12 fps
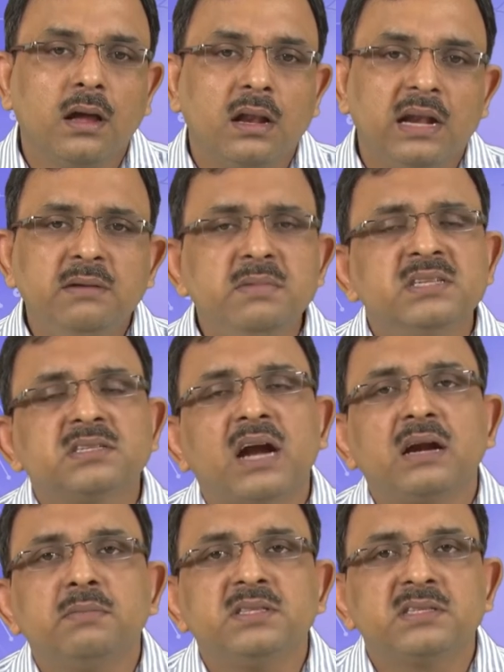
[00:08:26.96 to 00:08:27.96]
Let me
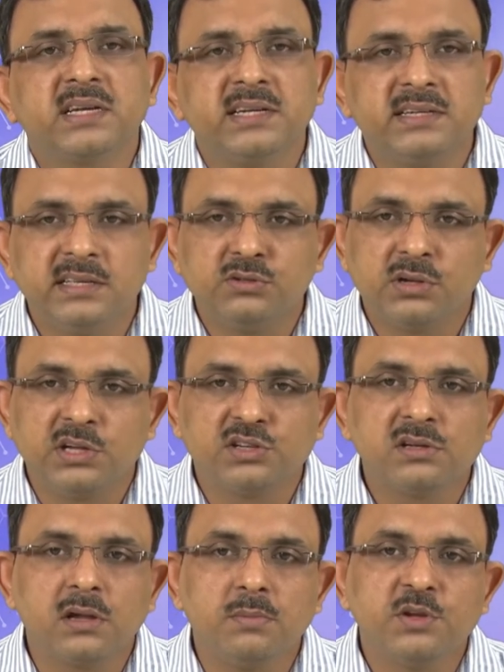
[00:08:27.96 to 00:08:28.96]
start with Secondary
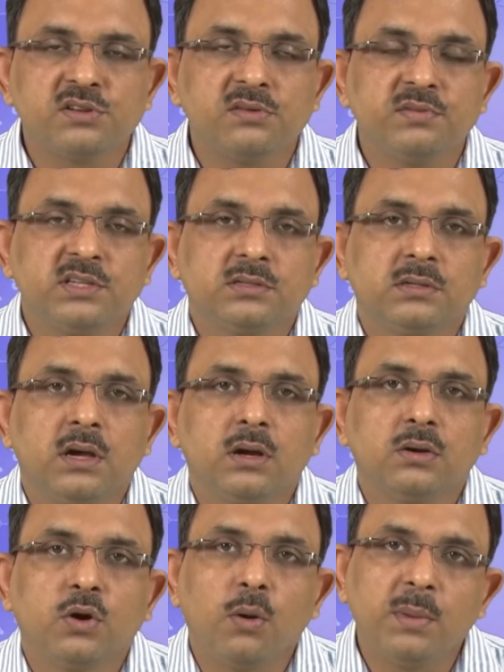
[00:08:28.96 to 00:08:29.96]
Education Commission which is
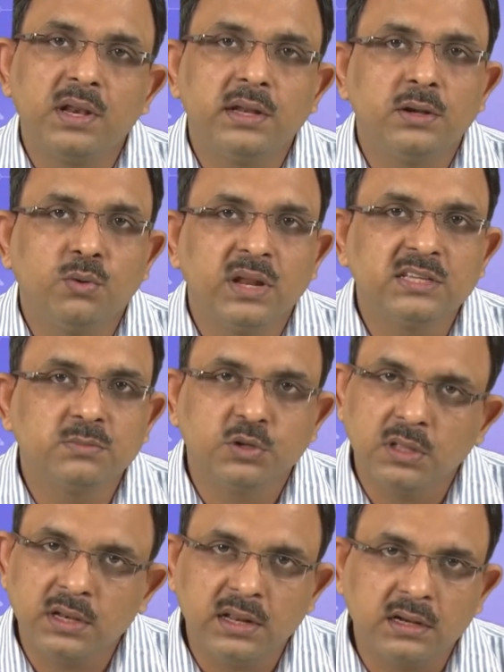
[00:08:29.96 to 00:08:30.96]
uh, commonly known as
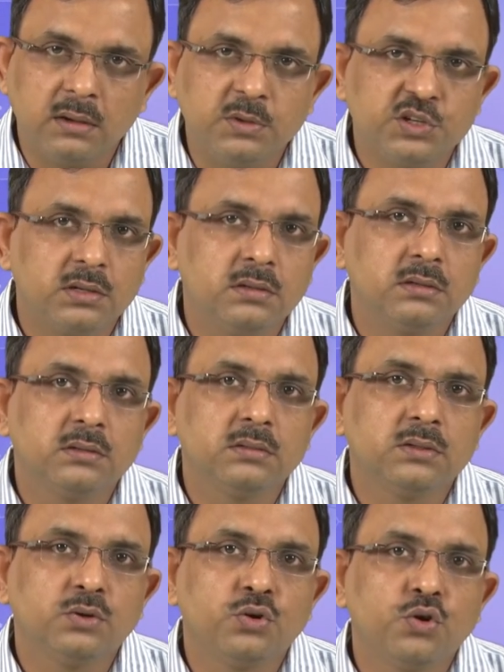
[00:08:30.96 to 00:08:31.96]
Mudaliar Commission
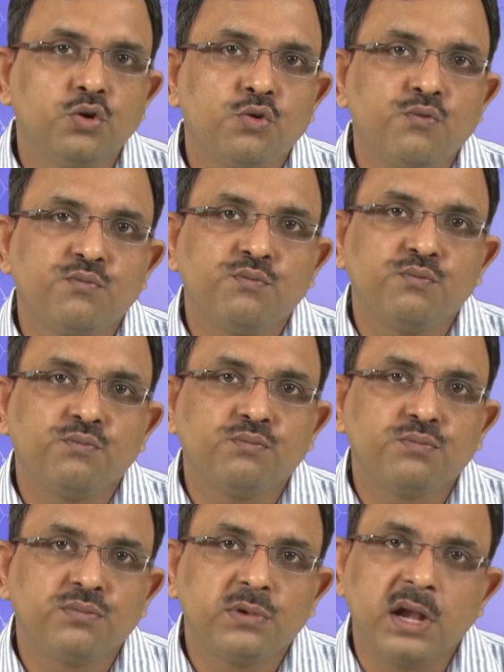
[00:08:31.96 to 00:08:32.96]

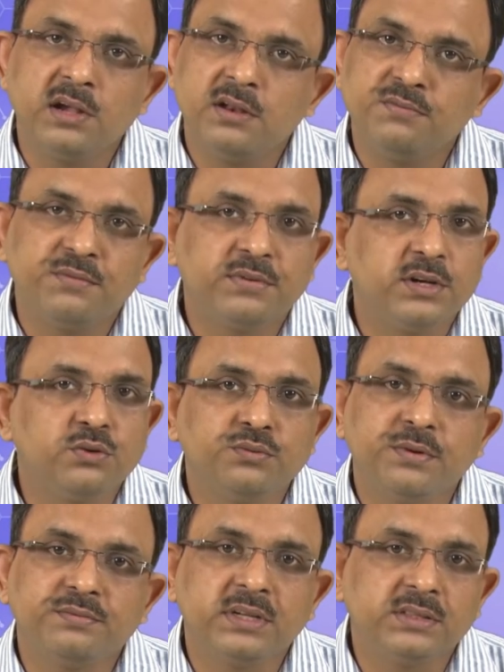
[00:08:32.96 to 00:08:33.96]

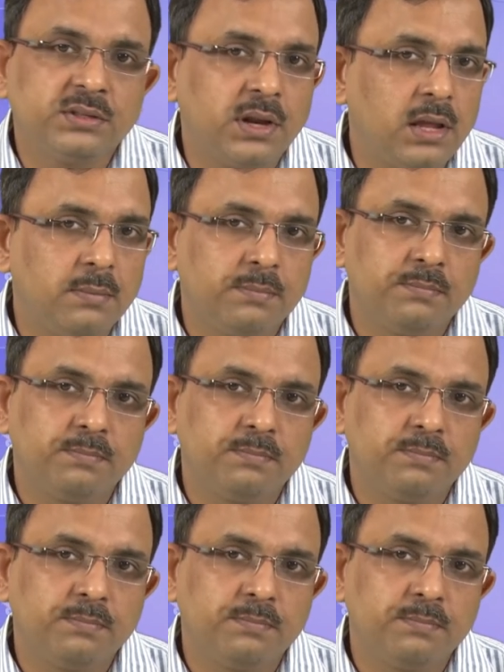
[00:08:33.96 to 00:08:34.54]
1952-53.